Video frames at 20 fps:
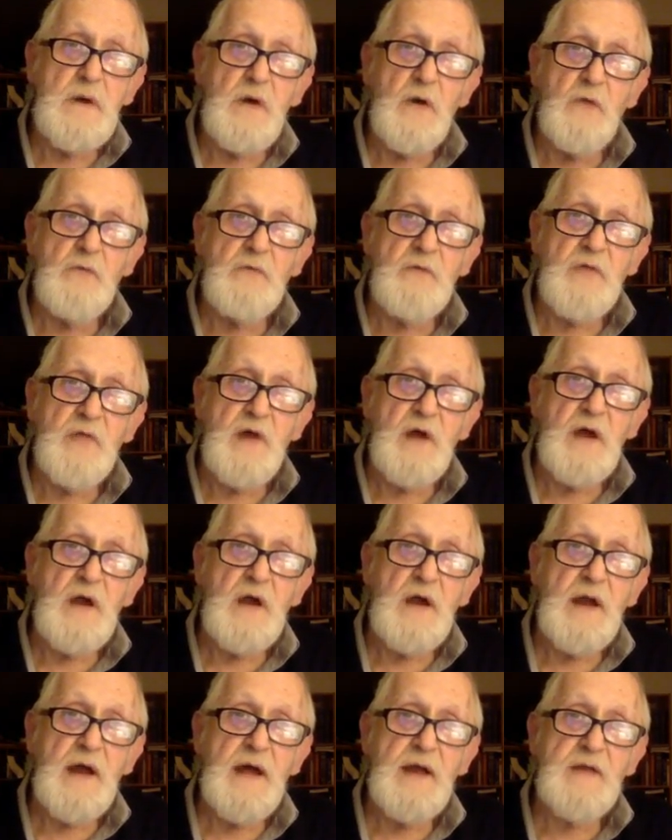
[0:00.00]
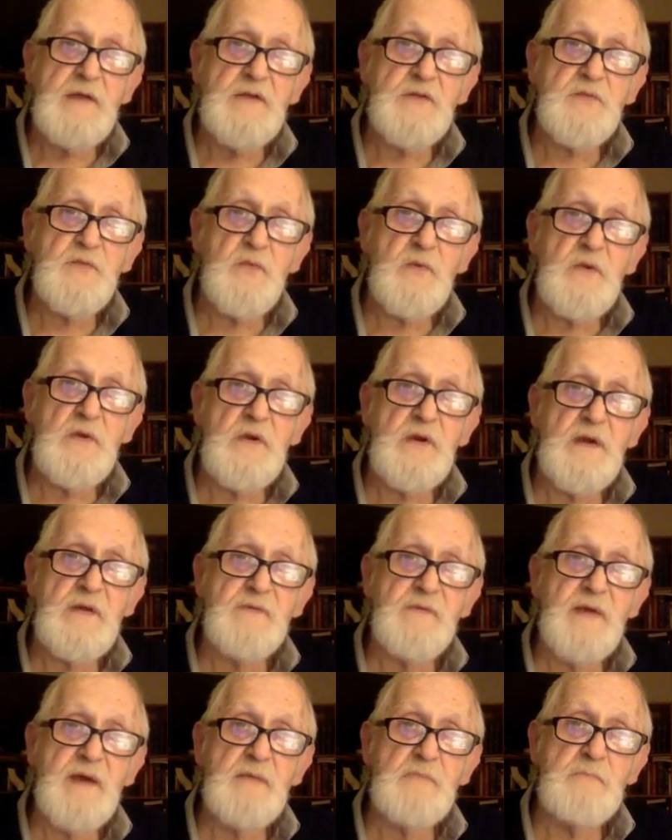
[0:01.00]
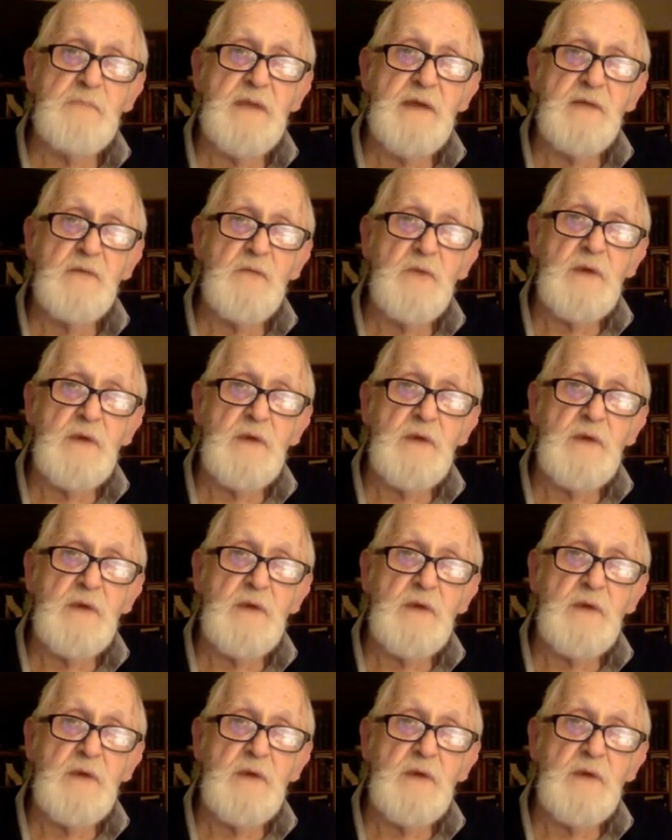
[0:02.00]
over there, and I just wondered if that meant